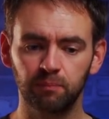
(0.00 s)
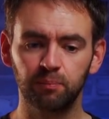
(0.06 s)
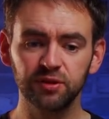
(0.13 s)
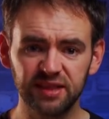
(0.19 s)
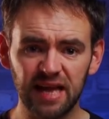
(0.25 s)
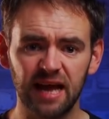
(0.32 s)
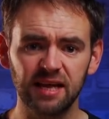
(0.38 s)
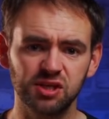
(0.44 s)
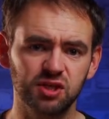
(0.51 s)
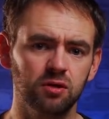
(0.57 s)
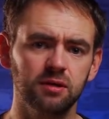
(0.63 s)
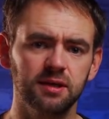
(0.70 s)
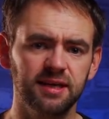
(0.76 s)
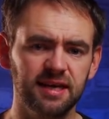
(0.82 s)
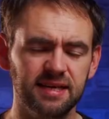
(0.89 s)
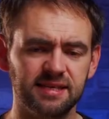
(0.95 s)
But that's
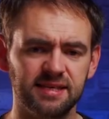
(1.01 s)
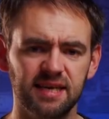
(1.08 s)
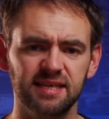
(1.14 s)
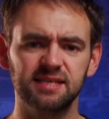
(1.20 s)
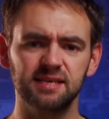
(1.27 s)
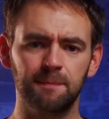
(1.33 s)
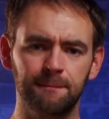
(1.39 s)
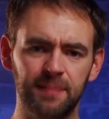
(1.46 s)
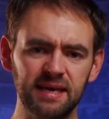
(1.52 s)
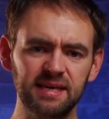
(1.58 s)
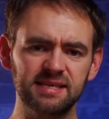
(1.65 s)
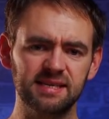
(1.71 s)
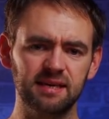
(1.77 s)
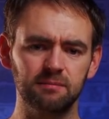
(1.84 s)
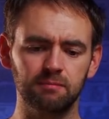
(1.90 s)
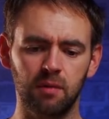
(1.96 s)
all it is. It's a
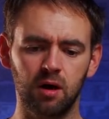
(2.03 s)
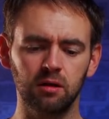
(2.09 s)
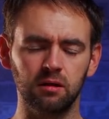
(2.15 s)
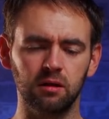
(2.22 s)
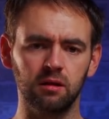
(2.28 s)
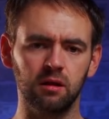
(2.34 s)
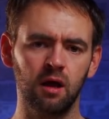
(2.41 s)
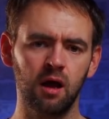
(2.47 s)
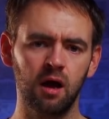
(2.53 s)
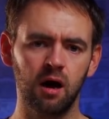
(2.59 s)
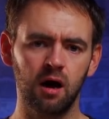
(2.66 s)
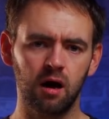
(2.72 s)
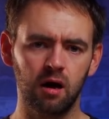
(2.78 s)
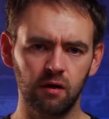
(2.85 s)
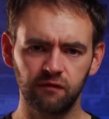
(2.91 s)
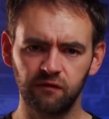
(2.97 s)
basic model
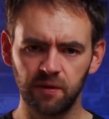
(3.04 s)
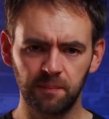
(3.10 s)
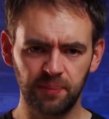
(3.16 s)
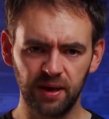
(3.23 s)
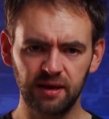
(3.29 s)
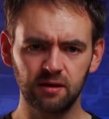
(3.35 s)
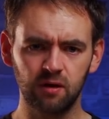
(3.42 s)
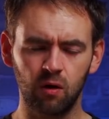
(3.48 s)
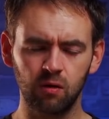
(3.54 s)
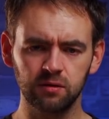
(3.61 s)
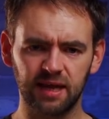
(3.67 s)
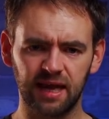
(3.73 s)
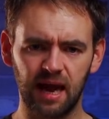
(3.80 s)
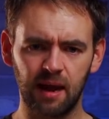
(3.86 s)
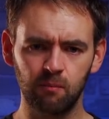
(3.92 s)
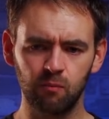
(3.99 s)
off a
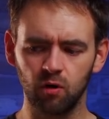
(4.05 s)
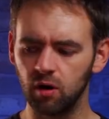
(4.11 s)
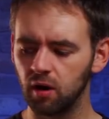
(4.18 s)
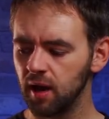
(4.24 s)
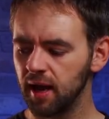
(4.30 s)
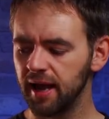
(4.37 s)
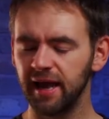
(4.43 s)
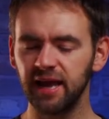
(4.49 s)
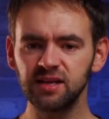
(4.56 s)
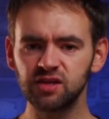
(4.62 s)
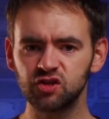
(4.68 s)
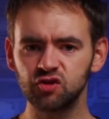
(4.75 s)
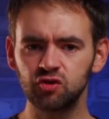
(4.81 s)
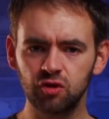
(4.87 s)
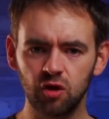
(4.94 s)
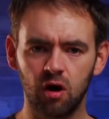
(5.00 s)
pinhole camera.
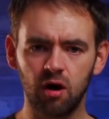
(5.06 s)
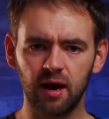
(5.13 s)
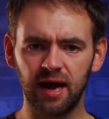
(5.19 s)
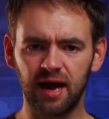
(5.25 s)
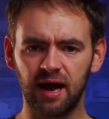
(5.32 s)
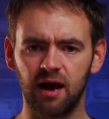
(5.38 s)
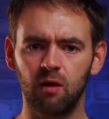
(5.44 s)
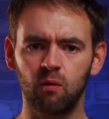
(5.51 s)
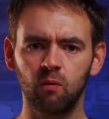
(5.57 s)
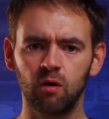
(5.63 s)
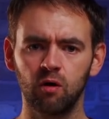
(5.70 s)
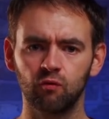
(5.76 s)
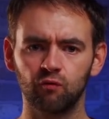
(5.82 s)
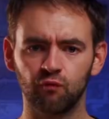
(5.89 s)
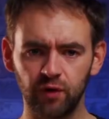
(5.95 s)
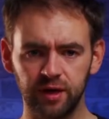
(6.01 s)
It's not how
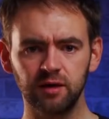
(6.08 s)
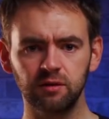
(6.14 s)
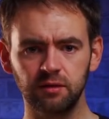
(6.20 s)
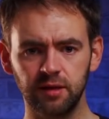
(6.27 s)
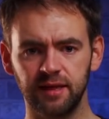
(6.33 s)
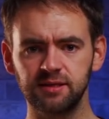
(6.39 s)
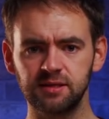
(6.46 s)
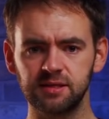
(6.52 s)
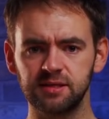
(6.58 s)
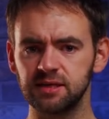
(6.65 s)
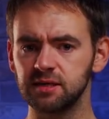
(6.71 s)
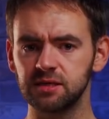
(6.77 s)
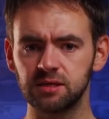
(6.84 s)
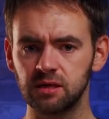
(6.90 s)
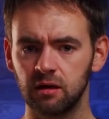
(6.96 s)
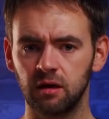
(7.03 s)
real
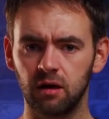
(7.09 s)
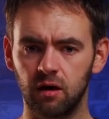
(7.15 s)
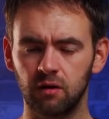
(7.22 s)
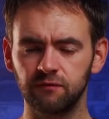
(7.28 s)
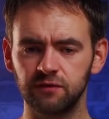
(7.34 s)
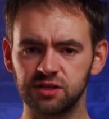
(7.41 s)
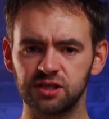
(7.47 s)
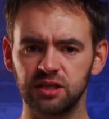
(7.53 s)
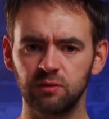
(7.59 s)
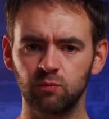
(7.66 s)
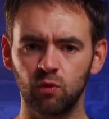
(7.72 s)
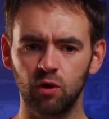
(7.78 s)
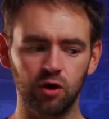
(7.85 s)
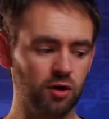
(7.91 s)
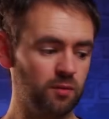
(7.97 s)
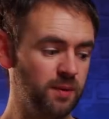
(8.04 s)
lenses obviously
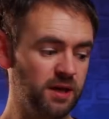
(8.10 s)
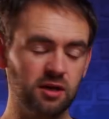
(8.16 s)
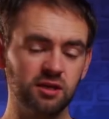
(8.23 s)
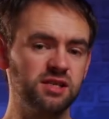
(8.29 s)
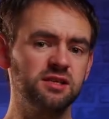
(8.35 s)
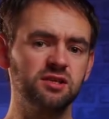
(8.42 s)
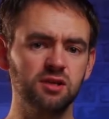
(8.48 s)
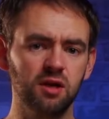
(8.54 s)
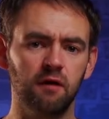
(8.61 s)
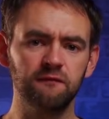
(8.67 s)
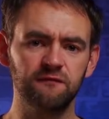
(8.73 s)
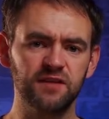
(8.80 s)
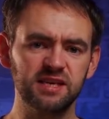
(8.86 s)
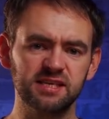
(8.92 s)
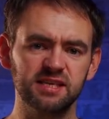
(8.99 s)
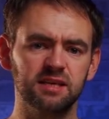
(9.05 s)
work, because it's
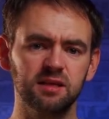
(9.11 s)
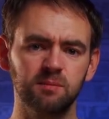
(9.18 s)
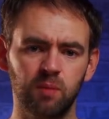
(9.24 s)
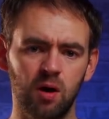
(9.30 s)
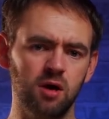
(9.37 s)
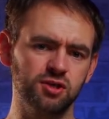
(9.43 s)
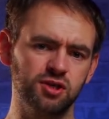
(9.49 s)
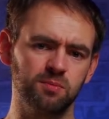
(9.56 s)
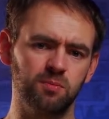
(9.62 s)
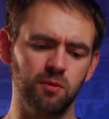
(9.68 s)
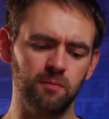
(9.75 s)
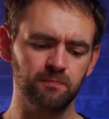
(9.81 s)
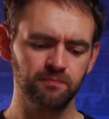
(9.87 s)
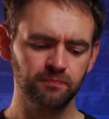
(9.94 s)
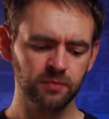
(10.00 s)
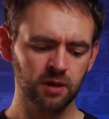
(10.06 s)
not physically
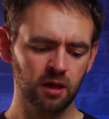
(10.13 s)
possible.